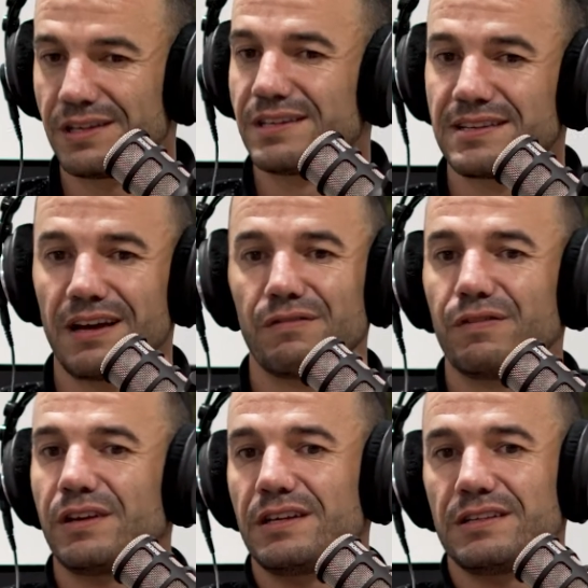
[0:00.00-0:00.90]
the design
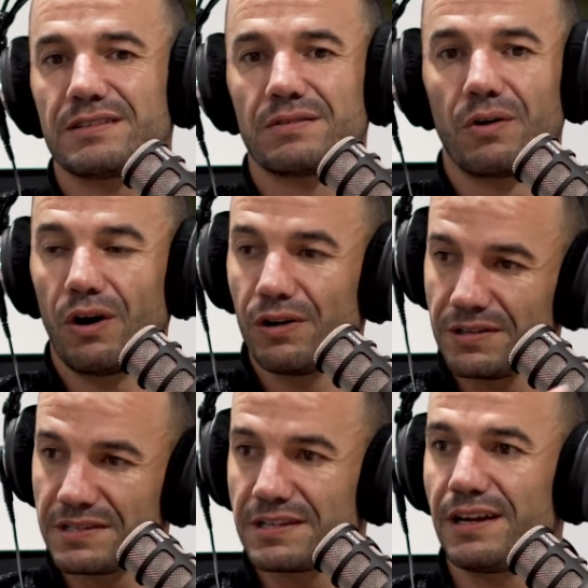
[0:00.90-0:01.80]
phase
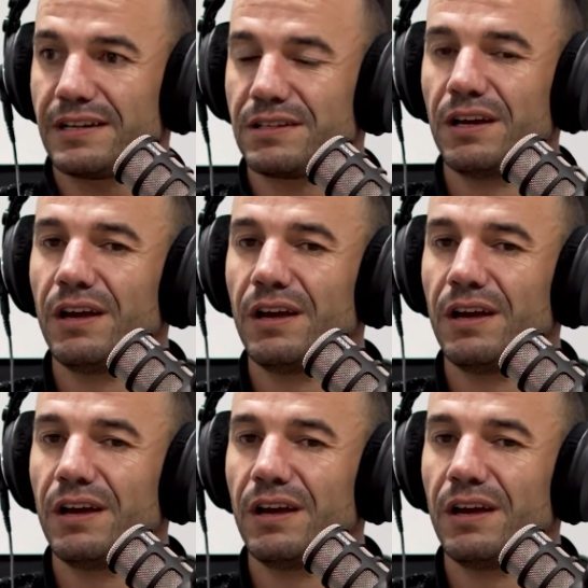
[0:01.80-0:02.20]
on site.